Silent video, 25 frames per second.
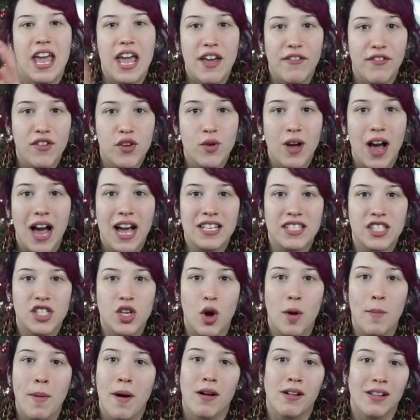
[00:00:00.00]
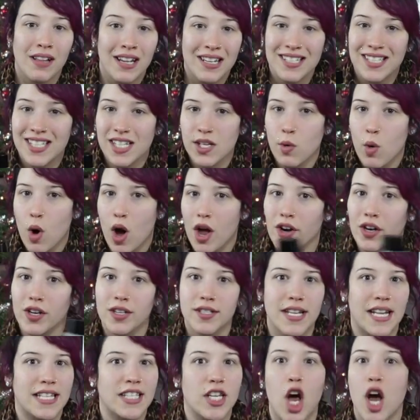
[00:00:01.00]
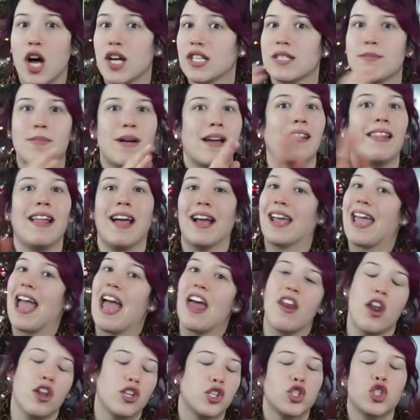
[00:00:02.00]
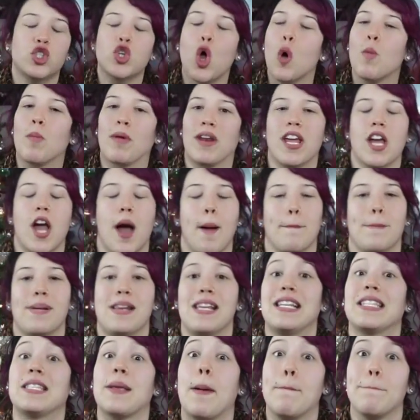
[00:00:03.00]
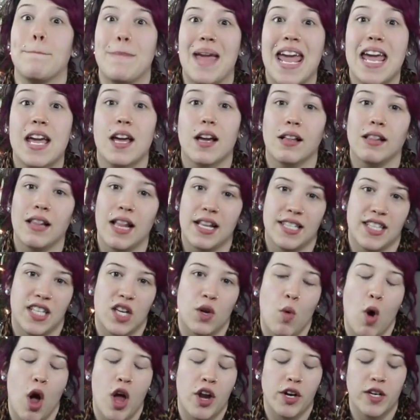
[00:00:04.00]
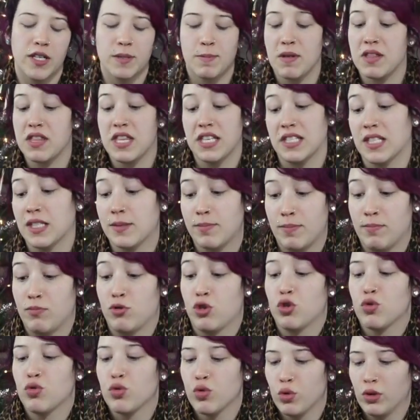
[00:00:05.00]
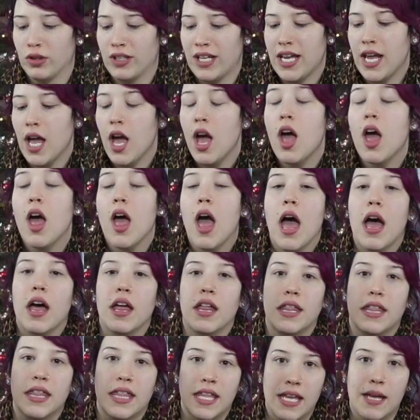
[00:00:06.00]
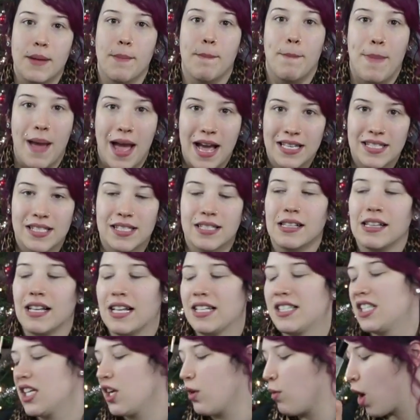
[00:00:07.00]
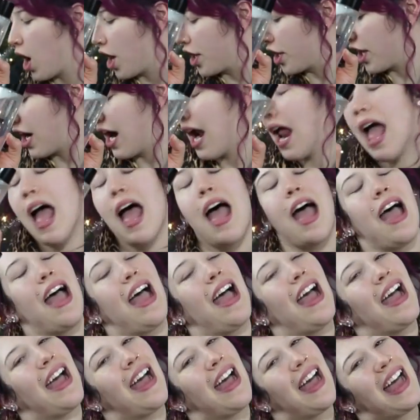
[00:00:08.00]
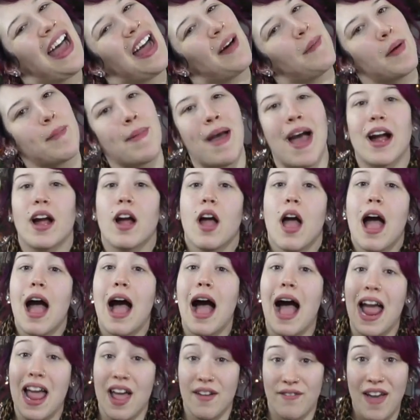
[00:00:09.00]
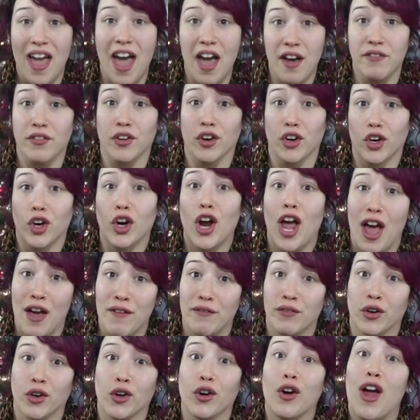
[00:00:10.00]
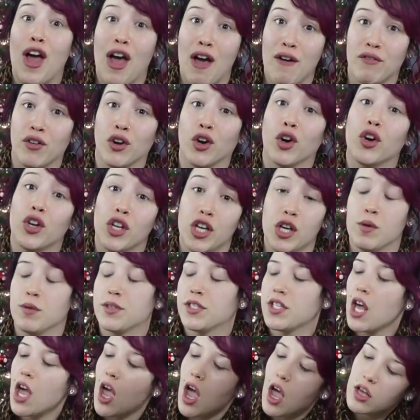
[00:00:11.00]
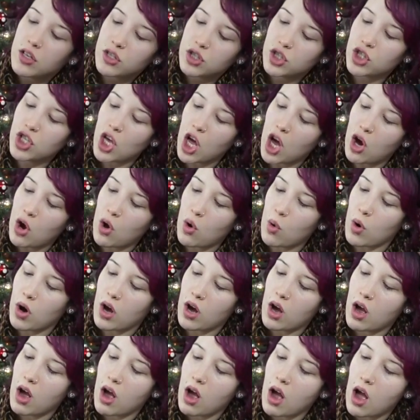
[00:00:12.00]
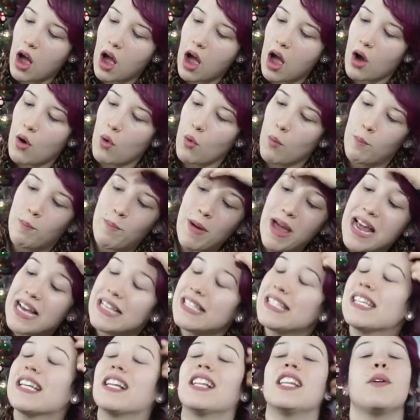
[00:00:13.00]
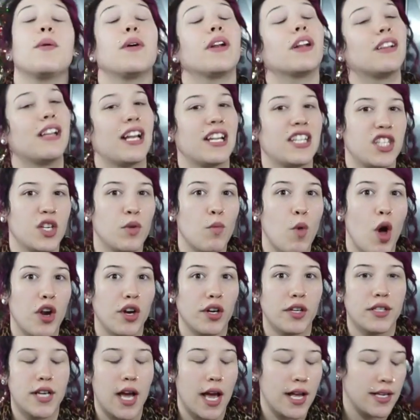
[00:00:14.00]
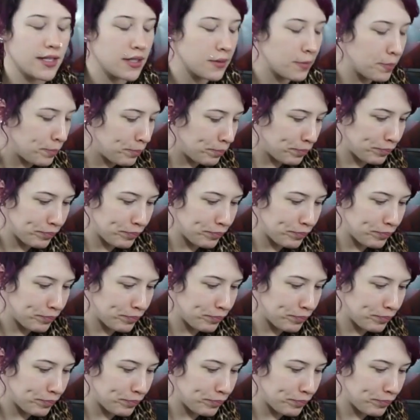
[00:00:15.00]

If you guys know about cleansing waters, that's awesome. Again, so many companies make cleansing waters, but this is truly the best cleansing water on my back I have ever, ever, ever used. So basically what a cleansing water does